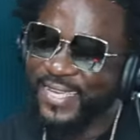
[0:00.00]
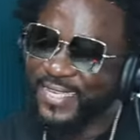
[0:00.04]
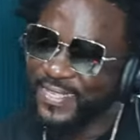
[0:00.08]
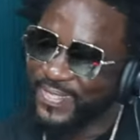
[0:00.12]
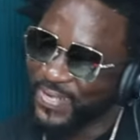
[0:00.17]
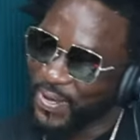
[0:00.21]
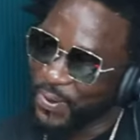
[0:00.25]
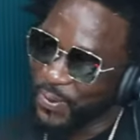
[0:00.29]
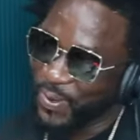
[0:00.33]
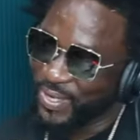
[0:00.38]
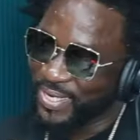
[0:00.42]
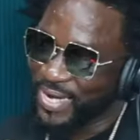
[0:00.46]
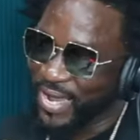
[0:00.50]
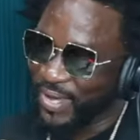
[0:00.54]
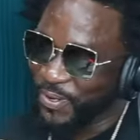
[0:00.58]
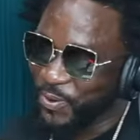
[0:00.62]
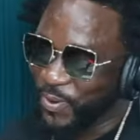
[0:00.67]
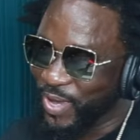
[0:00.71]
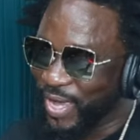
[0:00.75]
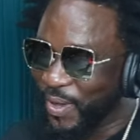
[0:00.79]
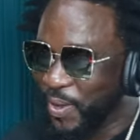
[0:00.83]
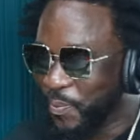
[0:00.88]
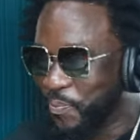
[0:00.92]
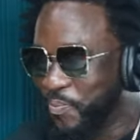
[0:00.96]
yeah, man,
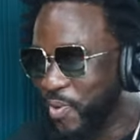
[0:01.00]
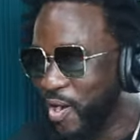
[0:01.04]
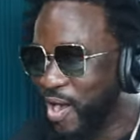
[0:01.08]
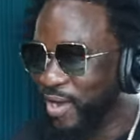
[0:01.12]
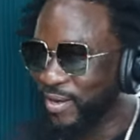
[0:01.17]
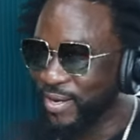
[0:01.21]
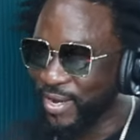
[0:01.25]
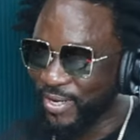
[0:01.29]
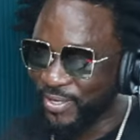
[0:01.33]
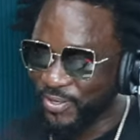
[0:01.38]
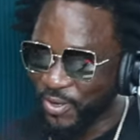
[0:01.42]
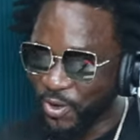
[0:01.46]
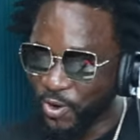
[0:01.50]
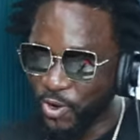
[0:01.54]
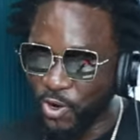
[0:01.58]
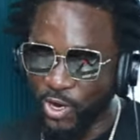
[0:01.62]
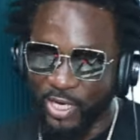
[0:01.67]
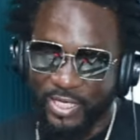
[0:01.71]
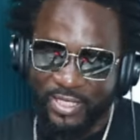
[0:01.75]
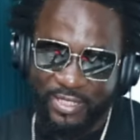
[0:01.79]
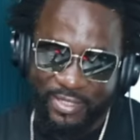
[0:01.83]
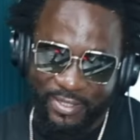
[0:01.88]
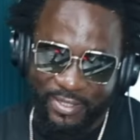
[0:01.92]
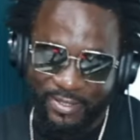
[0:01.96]
we are born and
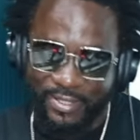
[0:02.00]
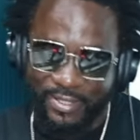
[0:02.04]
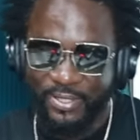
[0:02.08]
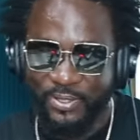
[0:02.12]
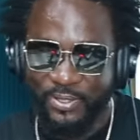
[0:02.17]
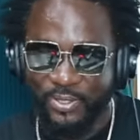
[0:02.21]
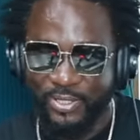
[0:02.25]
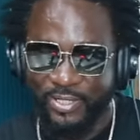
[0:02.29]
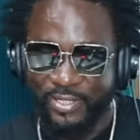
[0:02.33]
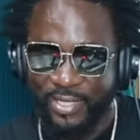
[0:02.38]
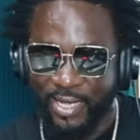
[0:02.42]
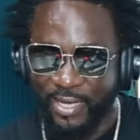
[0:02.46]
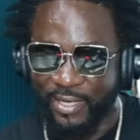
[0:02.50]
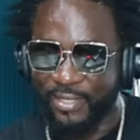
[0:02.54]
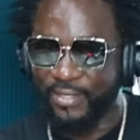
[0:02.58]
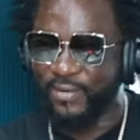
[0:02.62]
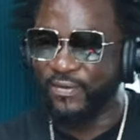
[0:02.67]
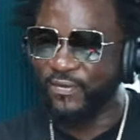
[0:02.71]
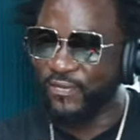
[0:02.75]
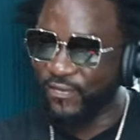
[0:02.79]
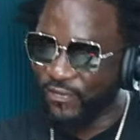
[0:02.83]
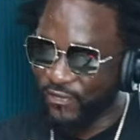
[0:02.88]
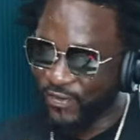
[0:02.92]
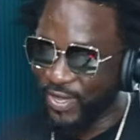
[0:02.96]
grown, still reside.
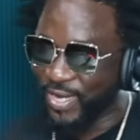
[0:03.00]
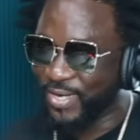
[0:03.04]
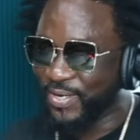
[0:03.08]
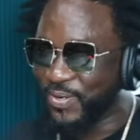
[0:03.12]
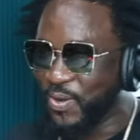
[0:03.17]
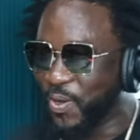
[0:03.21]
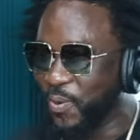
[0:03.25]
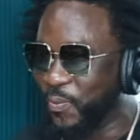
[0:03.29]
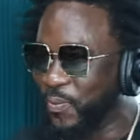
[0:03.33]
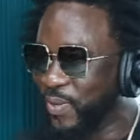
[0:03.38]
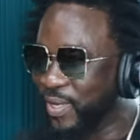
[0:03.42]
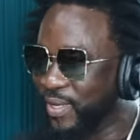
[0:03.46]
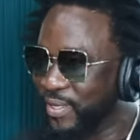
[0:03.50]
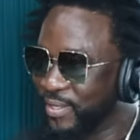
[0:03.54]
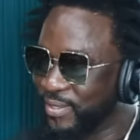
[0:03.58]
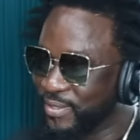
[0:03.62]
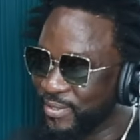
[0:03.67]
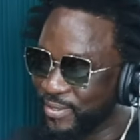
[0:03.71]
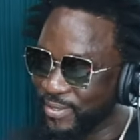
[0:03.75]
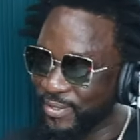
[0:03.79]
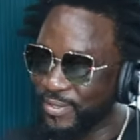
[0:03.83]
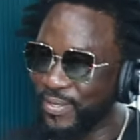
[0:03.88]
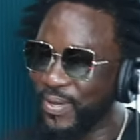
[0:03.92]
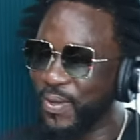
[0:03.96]
Yeah, Vendome. yeah.
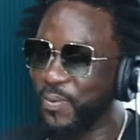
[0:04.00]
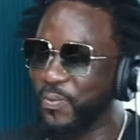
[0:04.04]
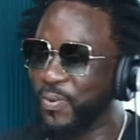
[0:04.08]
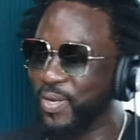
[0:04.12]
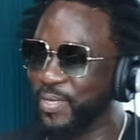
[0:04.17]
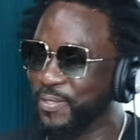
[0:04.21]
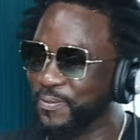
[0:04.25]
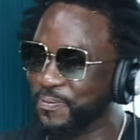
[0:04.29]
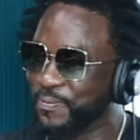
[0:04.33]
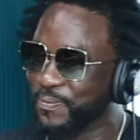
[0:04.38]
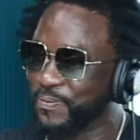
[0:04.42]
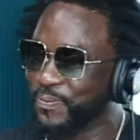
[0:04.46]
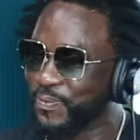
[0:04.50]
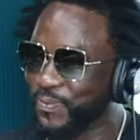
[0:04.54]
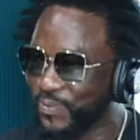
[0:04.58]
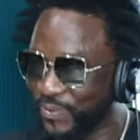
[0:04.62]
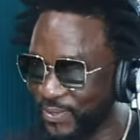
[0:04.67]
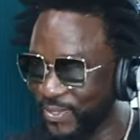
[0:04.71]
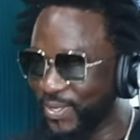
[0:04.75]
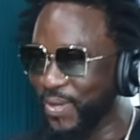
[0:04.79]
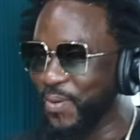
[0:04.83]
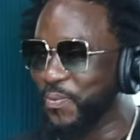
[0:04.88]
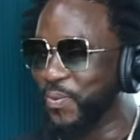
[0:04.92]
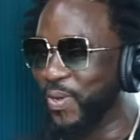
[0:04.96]
Proper yeah, energy.
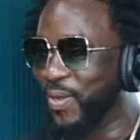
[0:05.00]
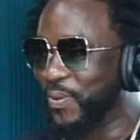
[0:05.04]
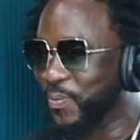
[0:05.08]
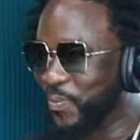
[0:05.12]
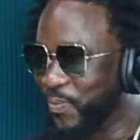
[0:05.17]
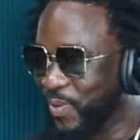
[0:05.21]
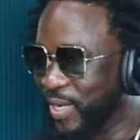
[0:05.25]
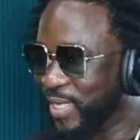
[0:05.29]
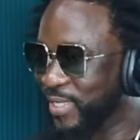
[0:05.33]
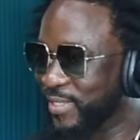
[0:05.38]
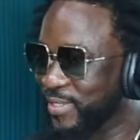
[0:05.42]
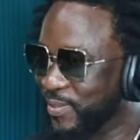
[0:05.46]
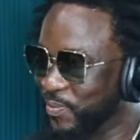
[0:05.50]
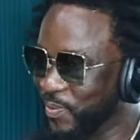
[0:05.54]
Proper yeah, man, energy. bless,